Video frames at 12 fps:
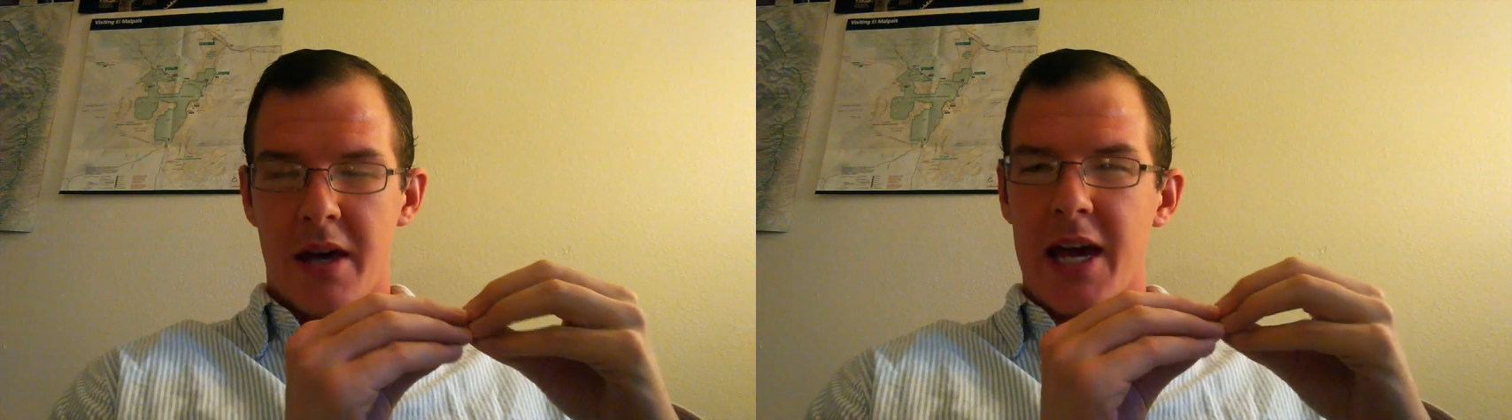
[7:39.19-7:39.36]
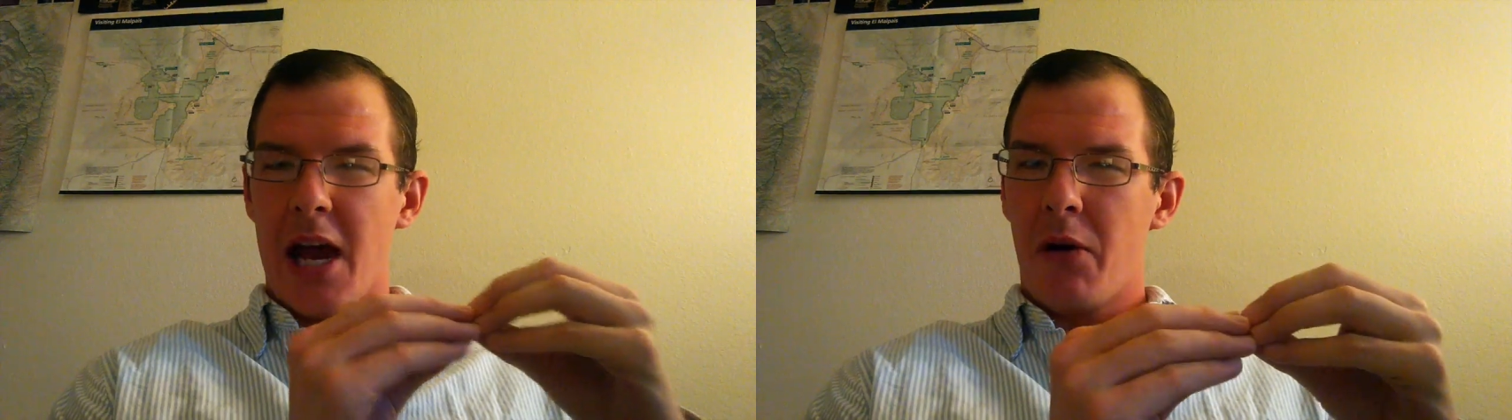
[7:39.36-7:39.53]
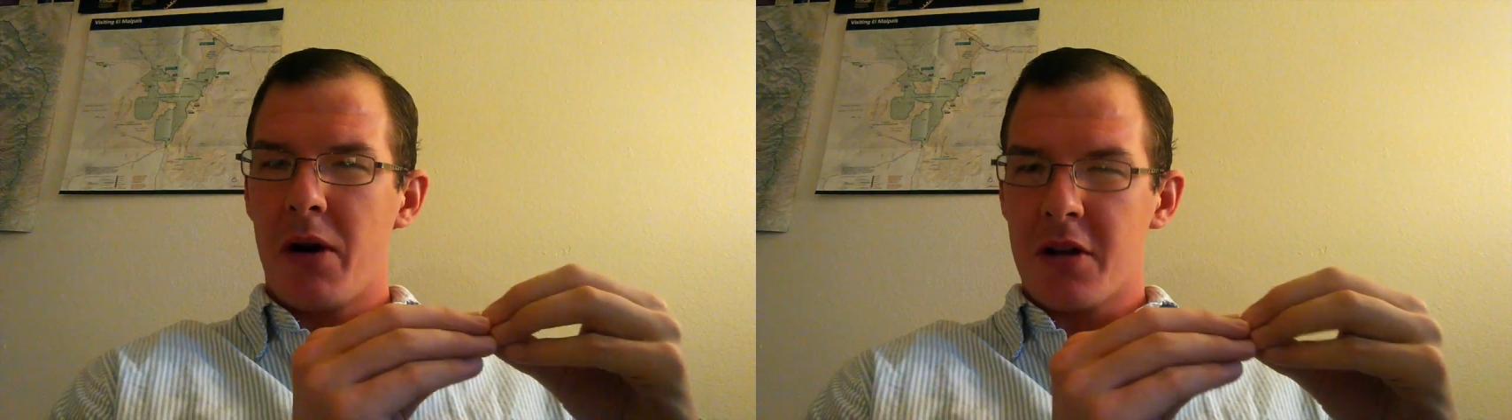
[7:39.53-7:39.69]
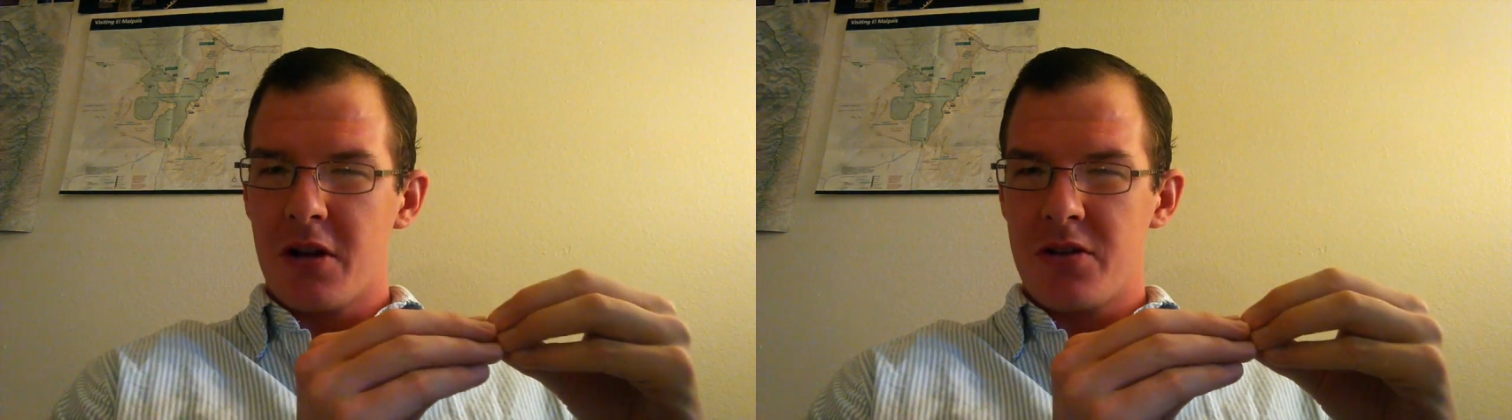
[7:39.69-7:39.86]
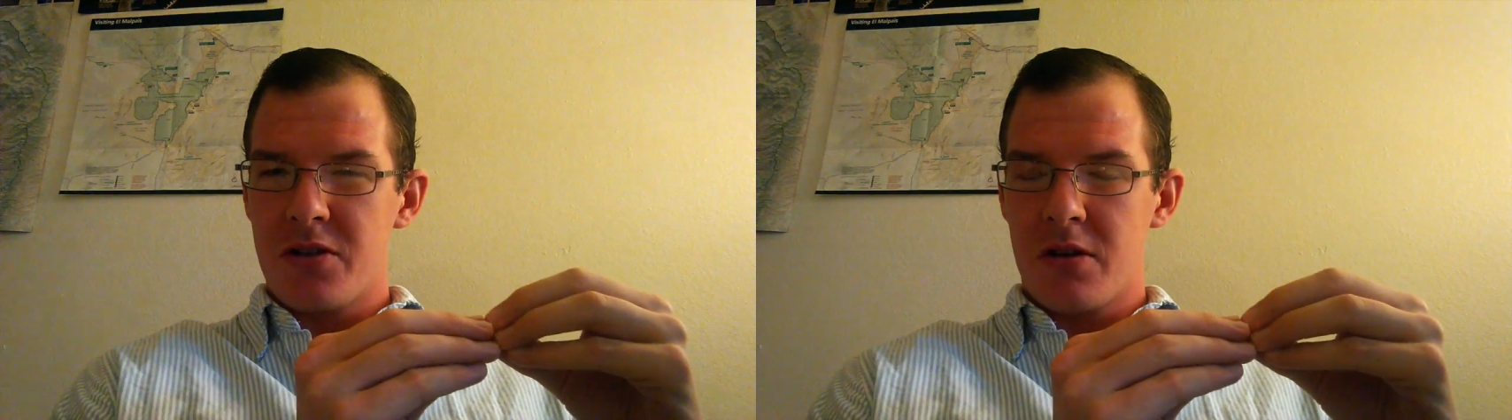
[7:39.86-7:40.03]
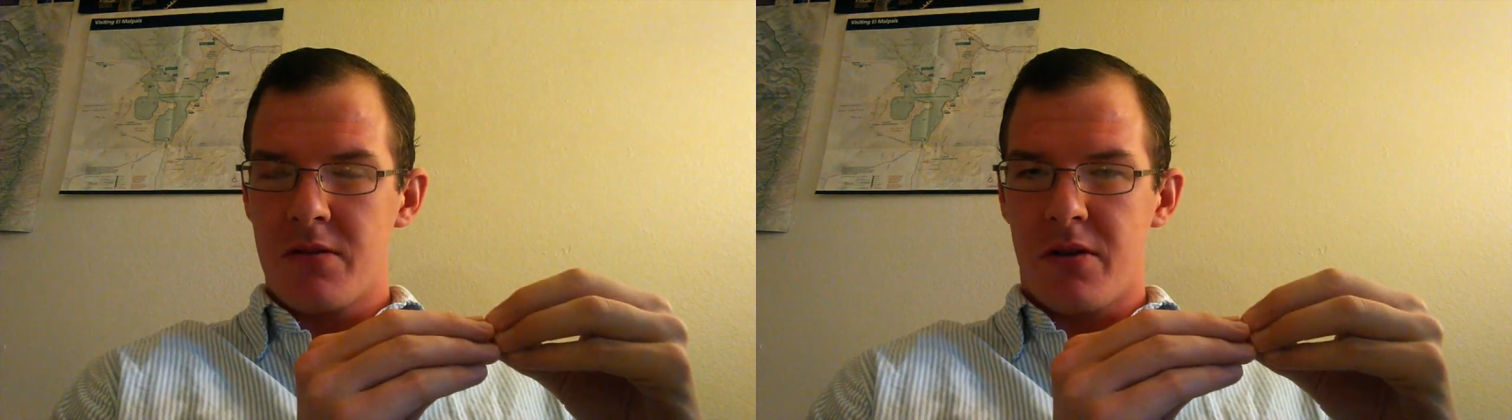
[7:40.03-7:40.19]
care and
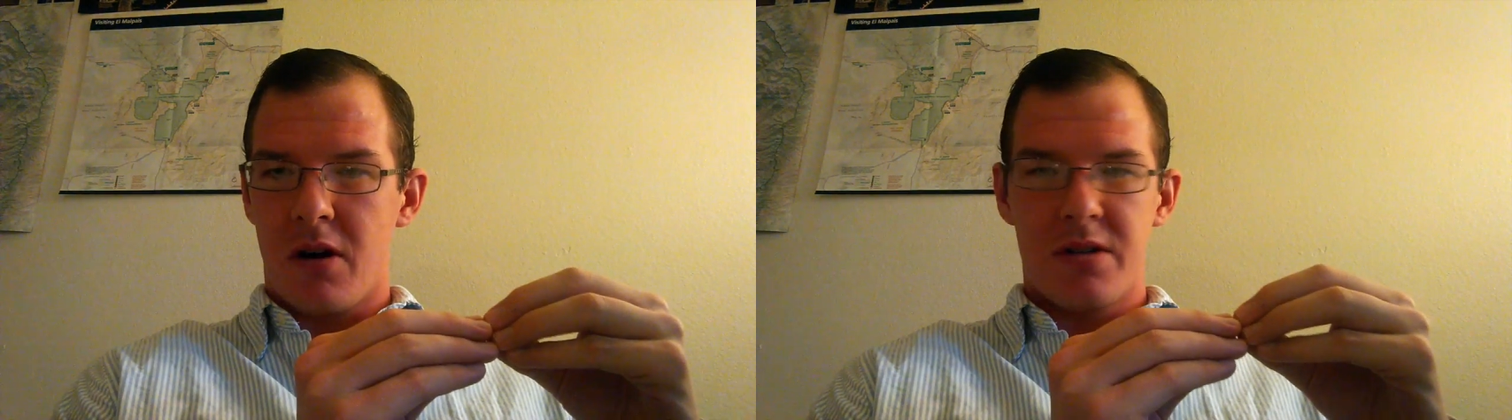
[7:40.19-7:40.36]
concern for